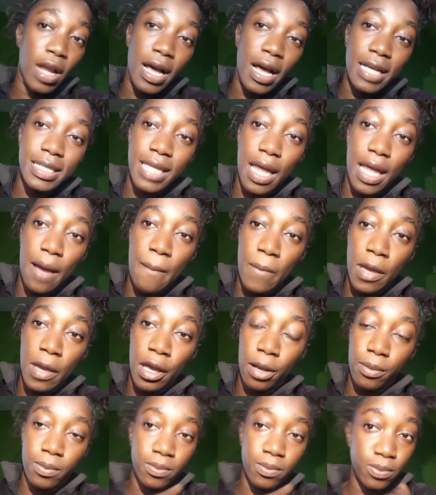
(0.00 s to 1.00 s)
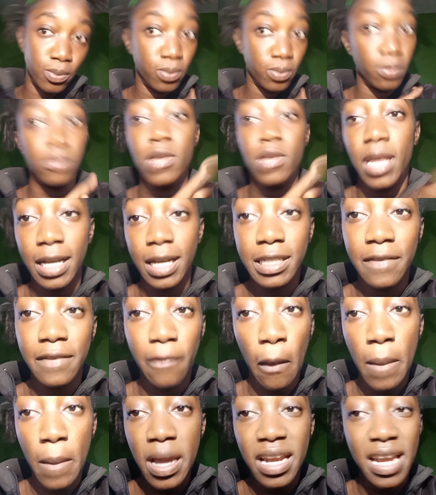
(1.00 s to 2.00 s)
has stopped me. Negative
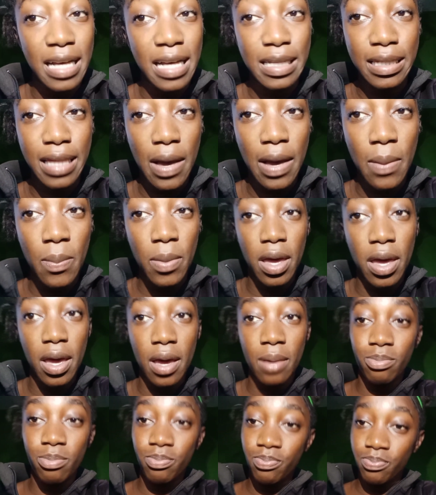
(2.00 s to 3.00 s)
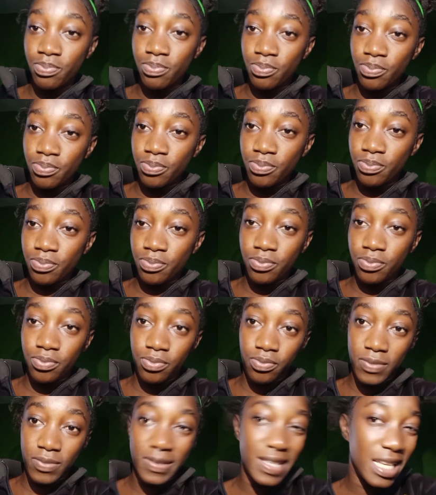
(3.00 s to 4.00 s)
comment has stopped me.
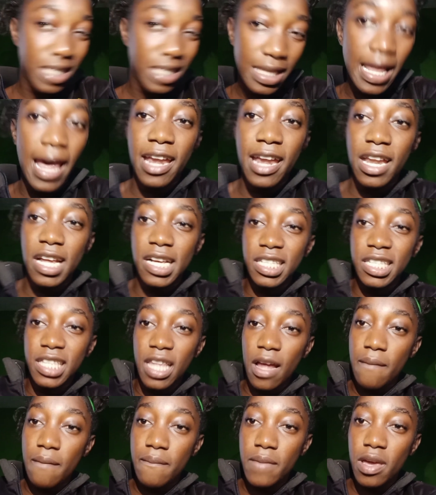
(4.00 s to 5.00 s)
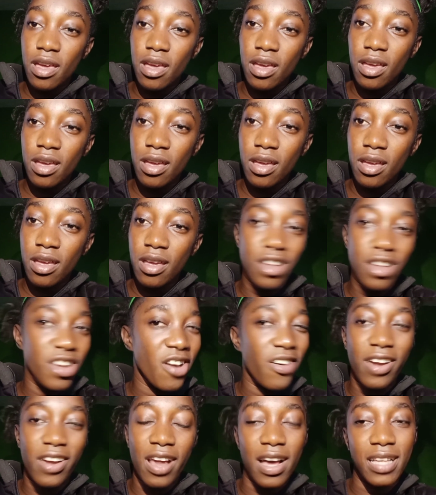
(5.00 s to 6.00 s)
Dislike has stopped me.
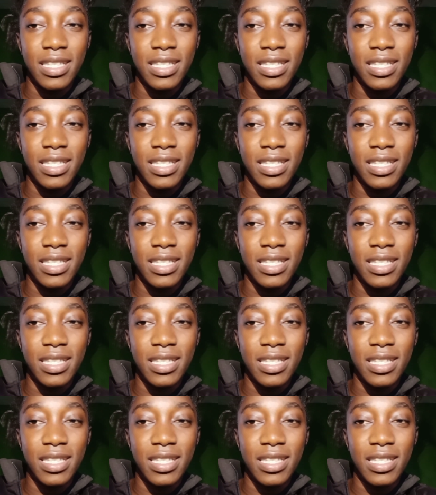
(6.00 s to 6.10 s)
Nothing has